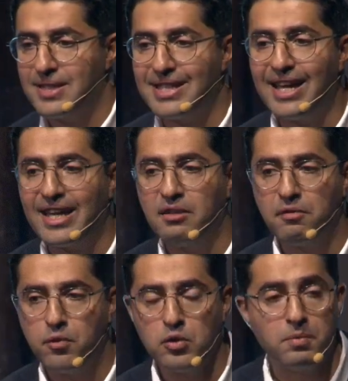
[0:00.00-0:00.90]
It's like in
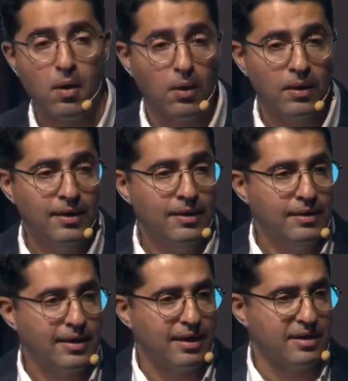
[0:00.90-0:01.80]
football,
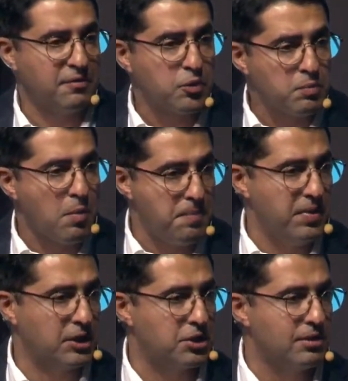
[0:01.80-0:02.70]
on a football
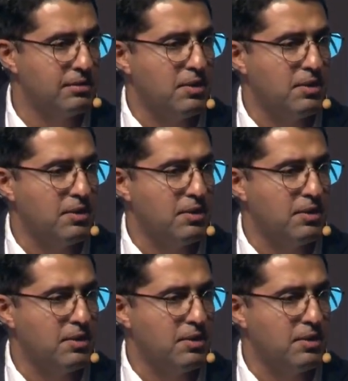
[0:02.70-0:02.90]
pitch.